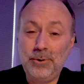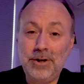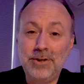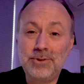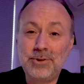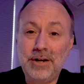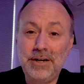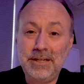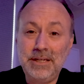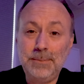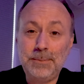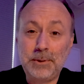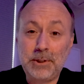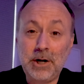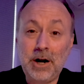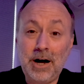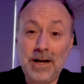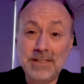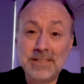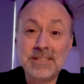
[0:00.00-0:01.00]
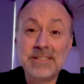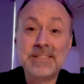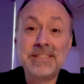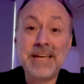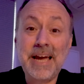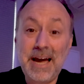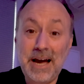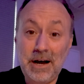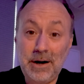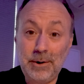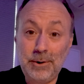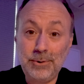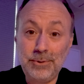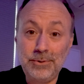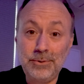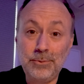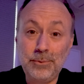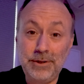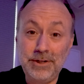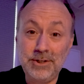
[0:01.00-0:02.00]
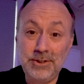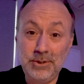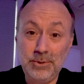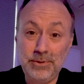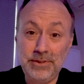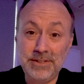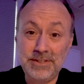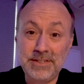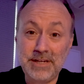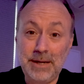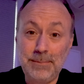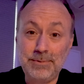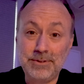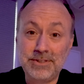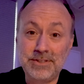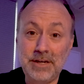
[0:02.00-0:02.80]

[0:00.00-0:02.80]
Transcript: want to try to keep your costs down when you're doing this type of